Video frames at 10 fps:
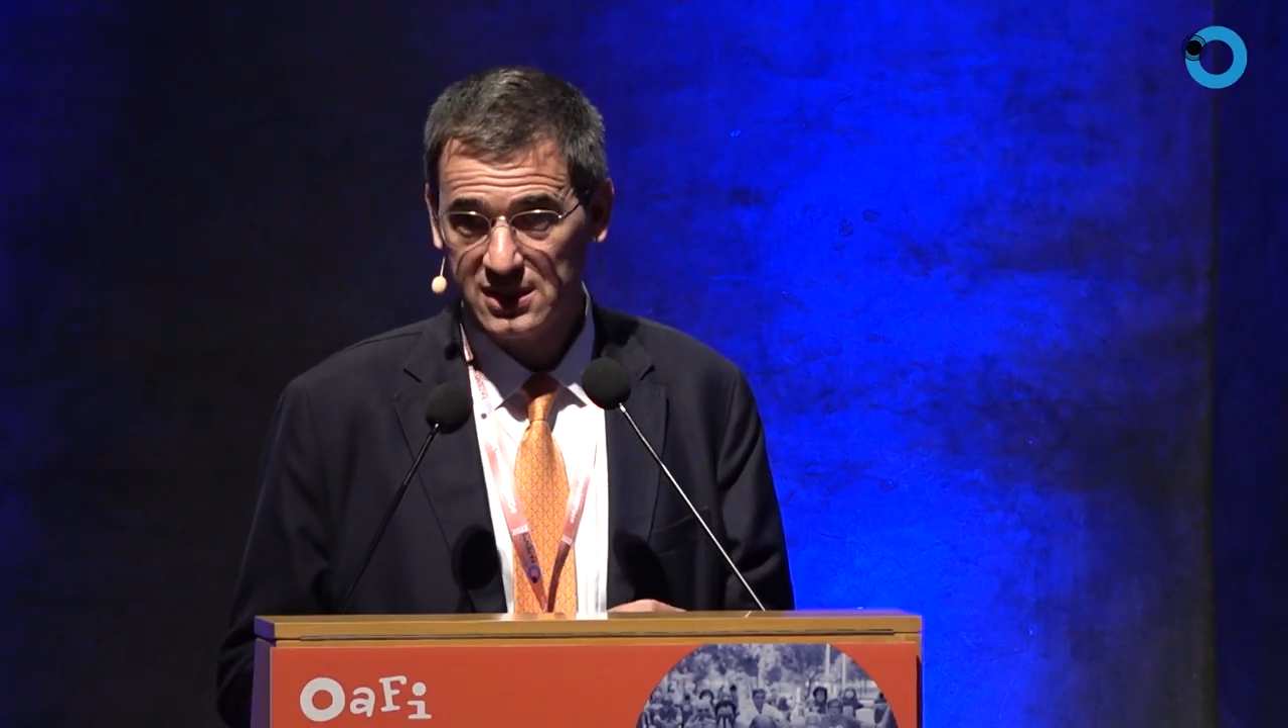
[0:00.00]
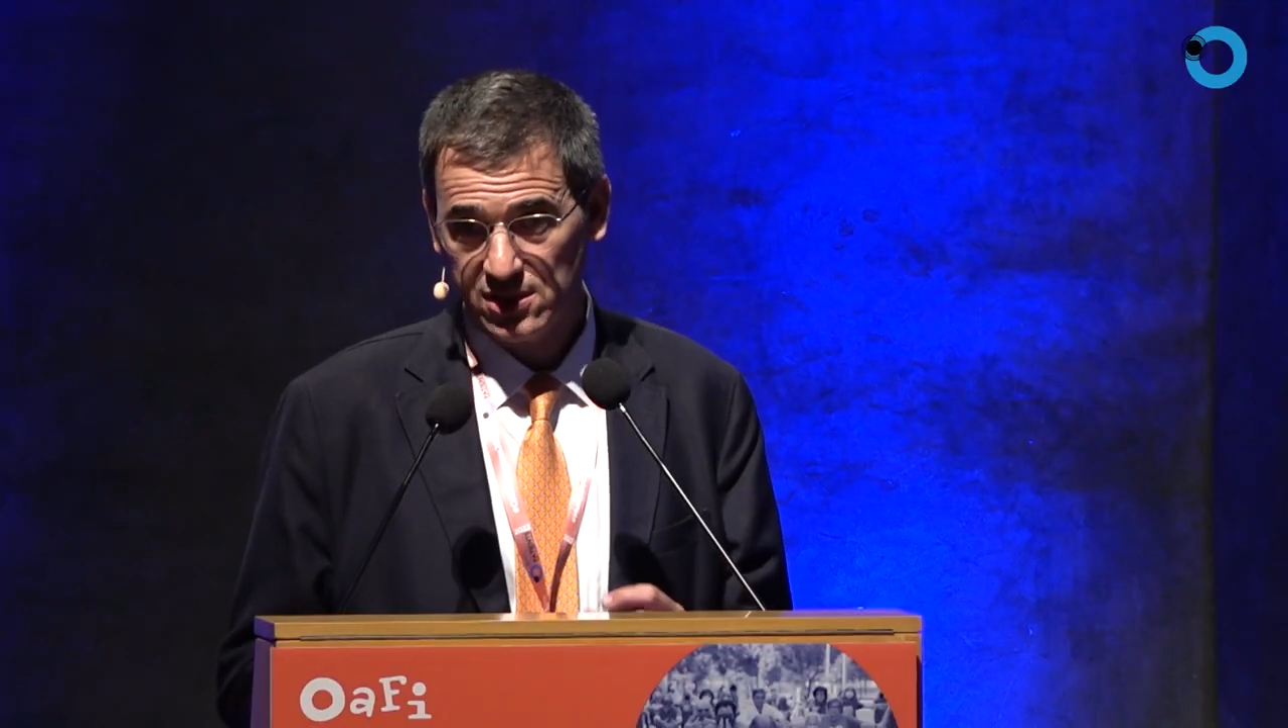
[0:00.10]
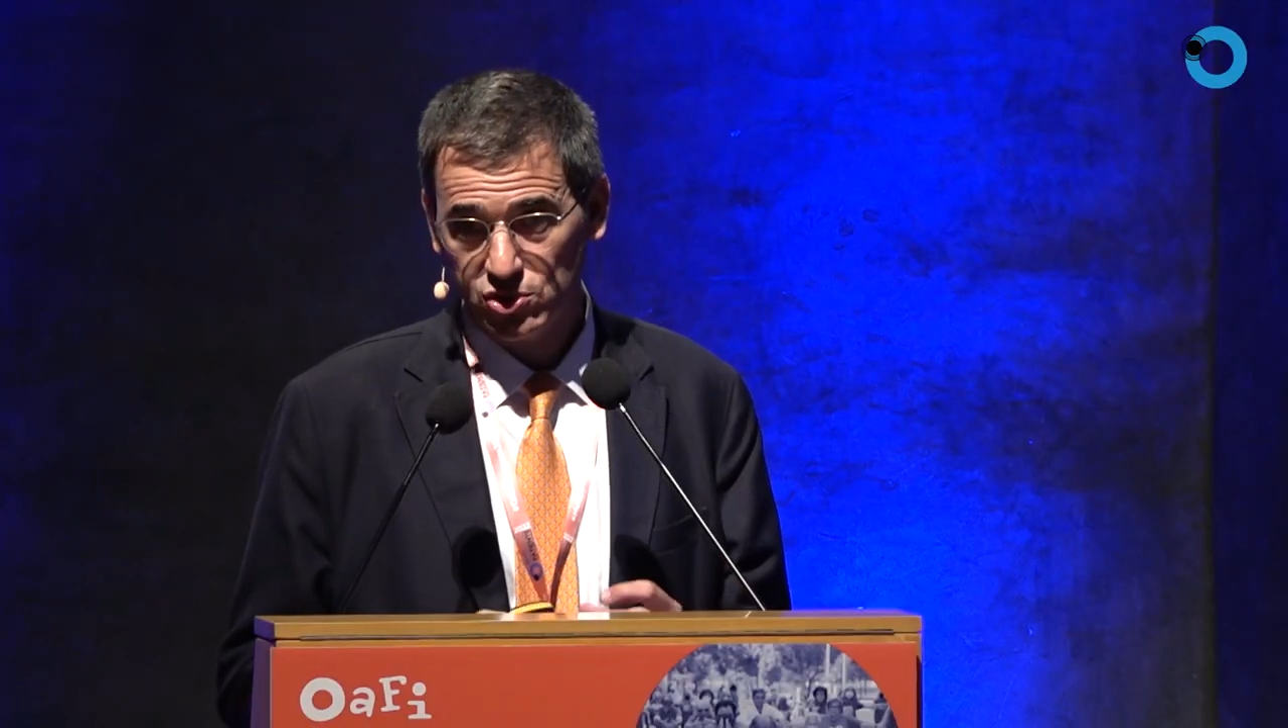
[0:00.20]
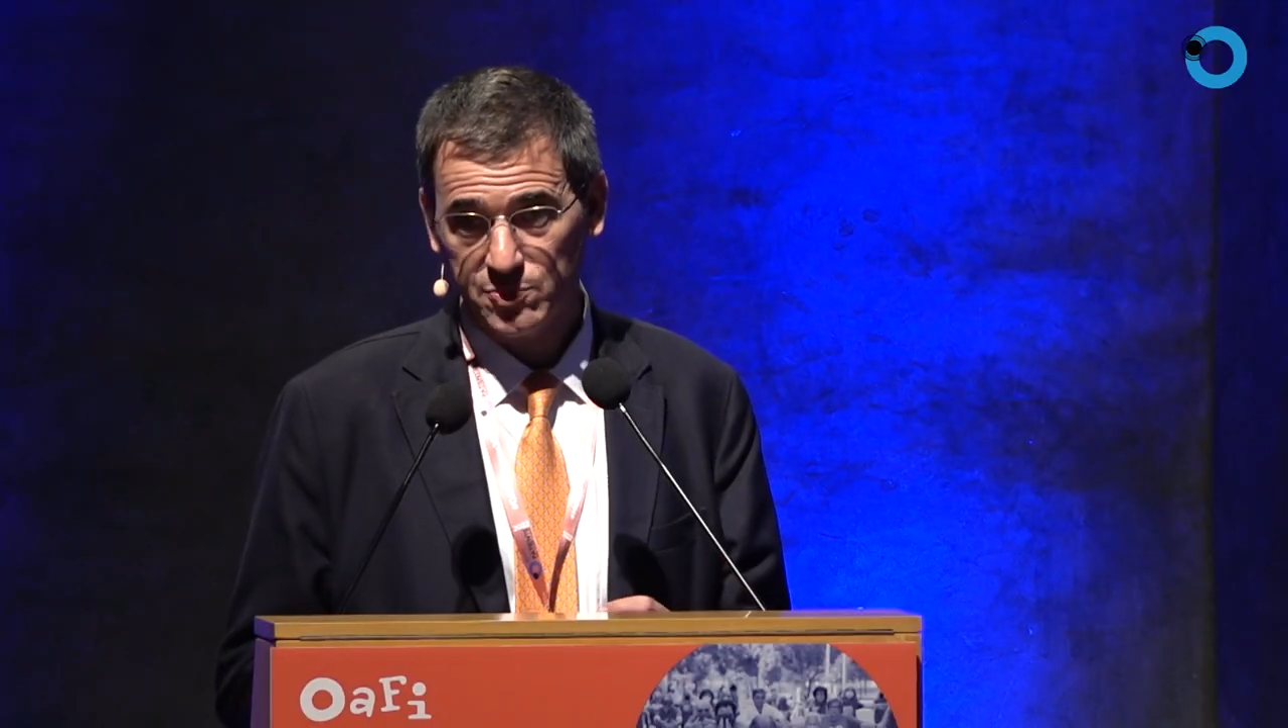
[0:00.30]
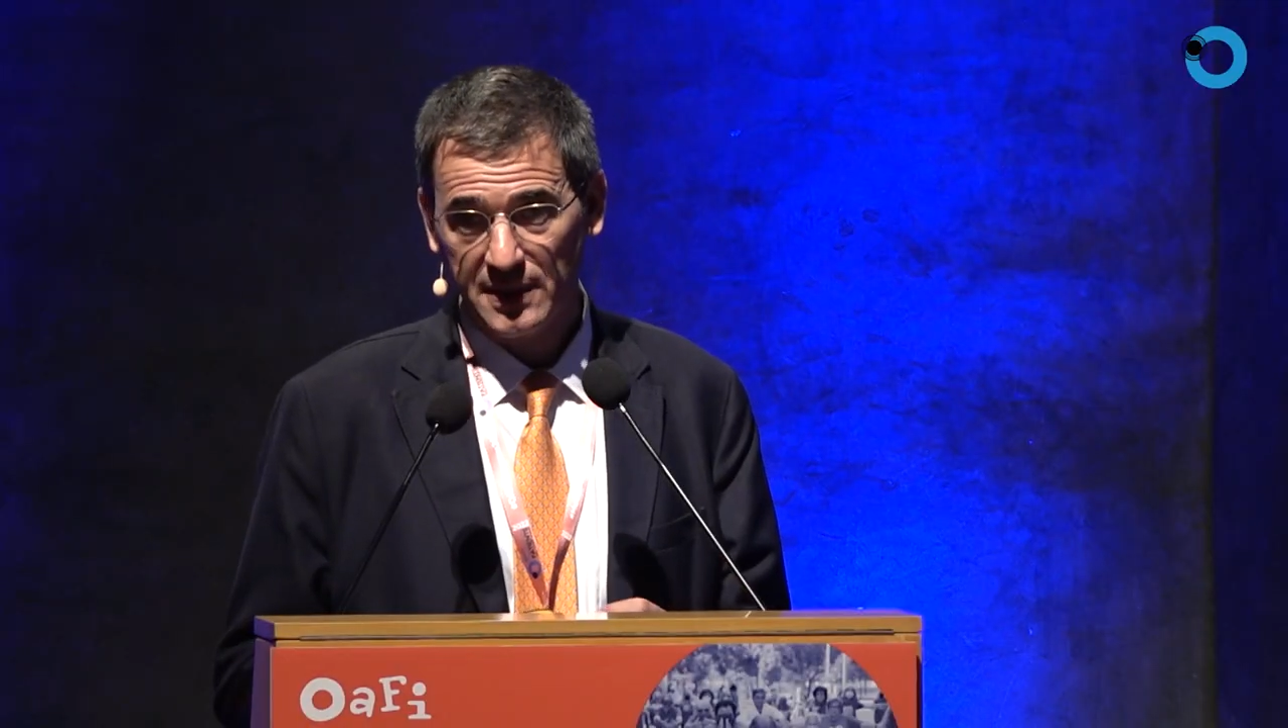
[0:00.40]

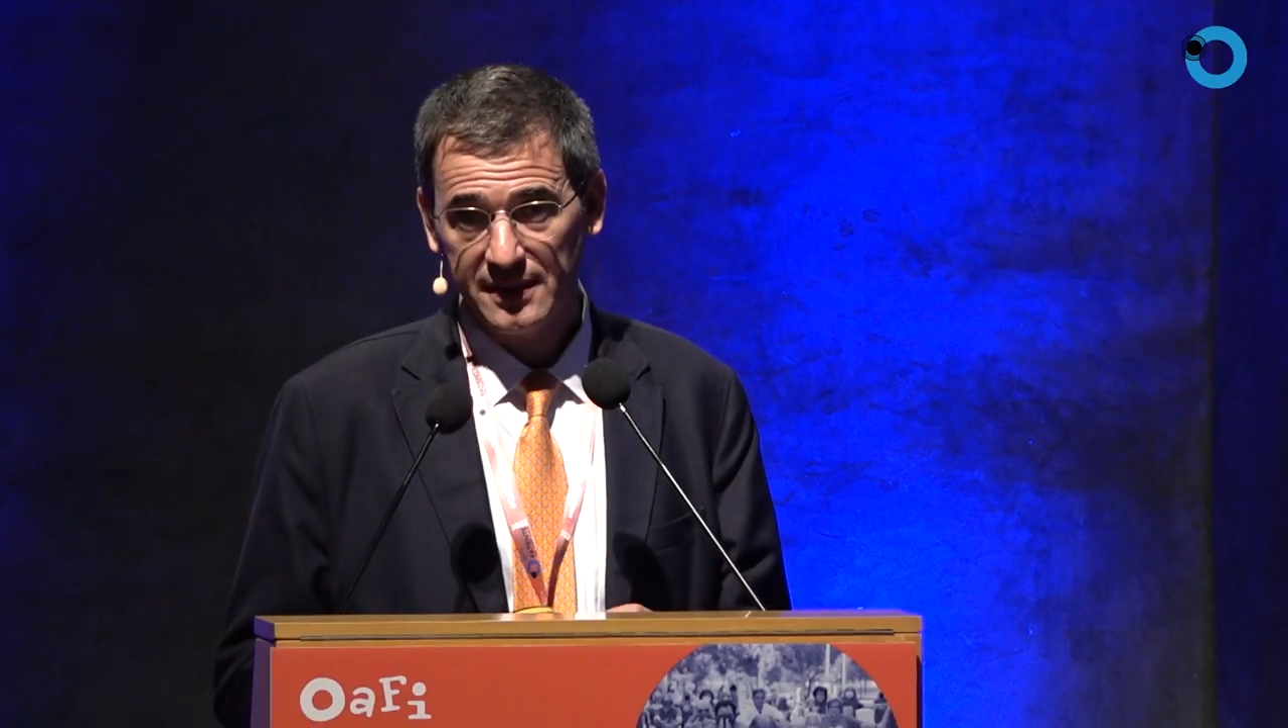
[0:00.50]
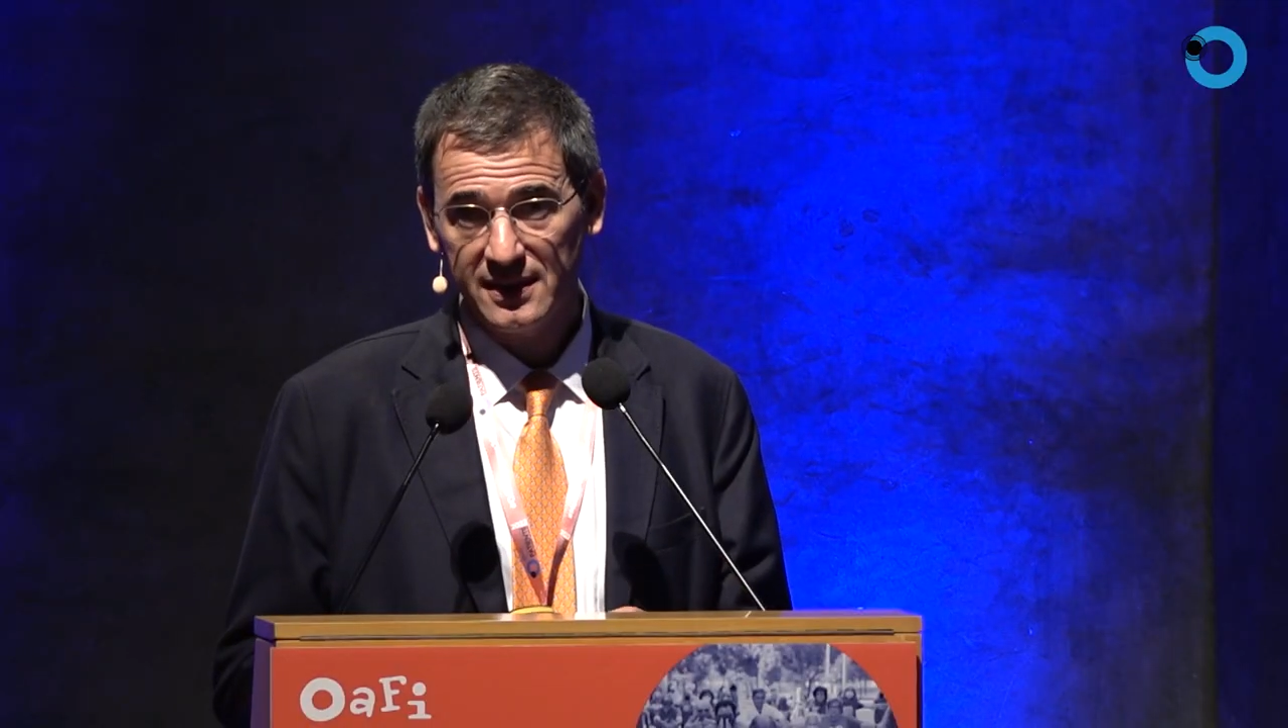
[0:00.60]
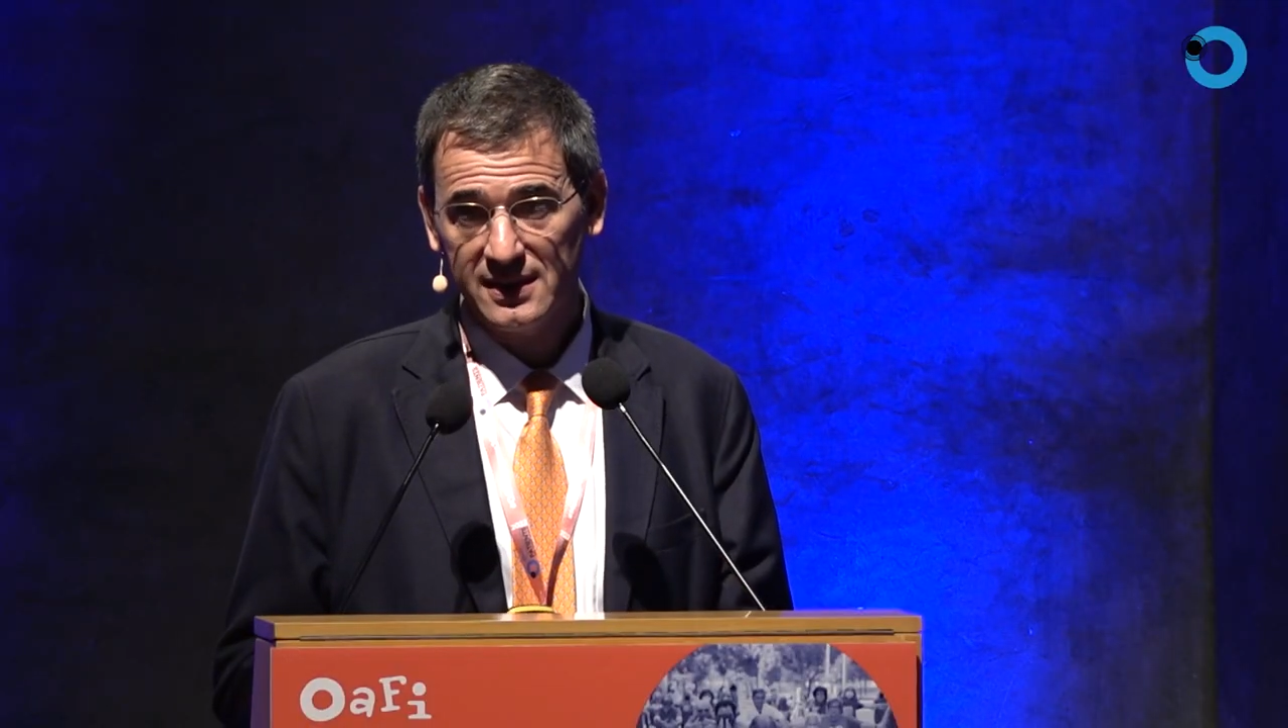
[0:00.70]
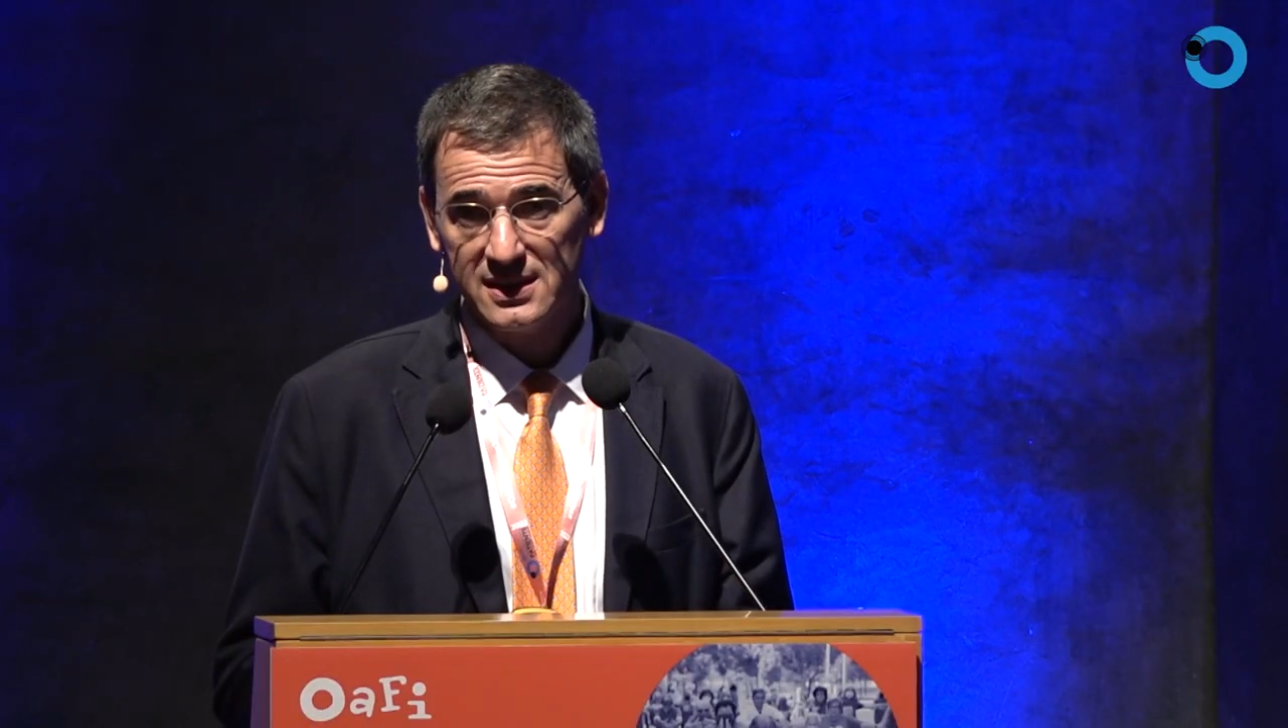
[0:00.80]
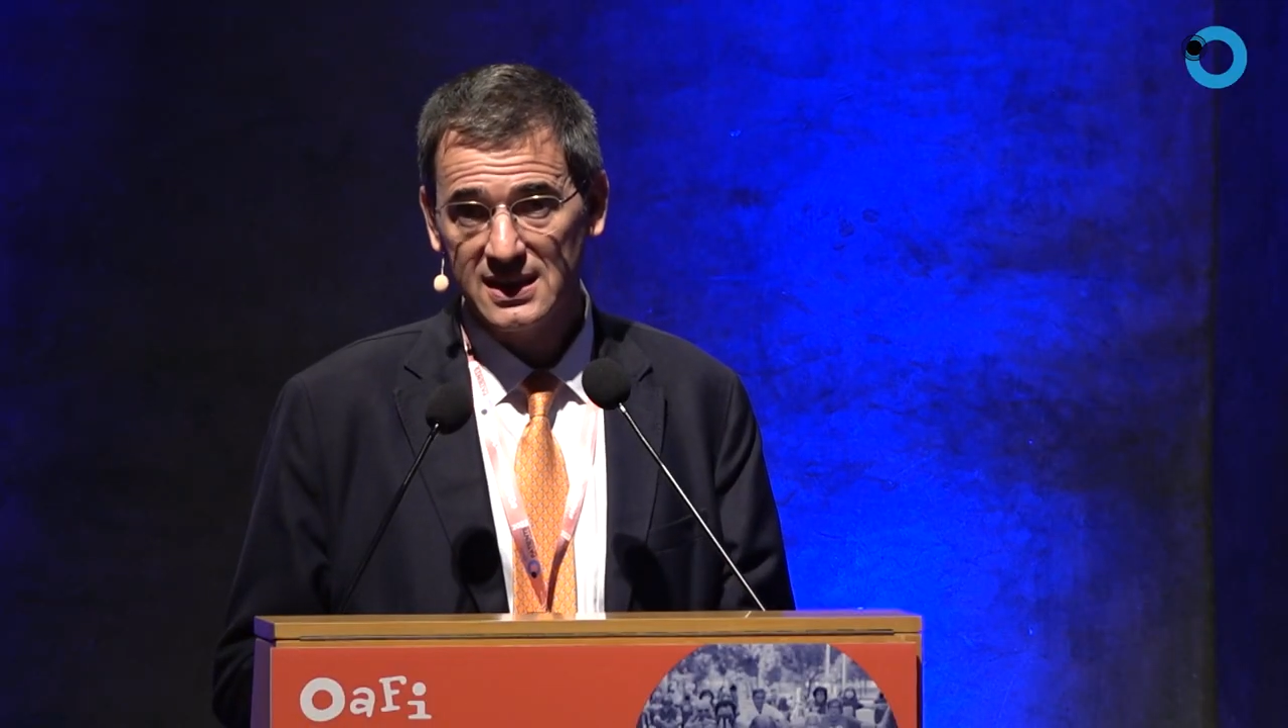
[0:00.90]
patients with a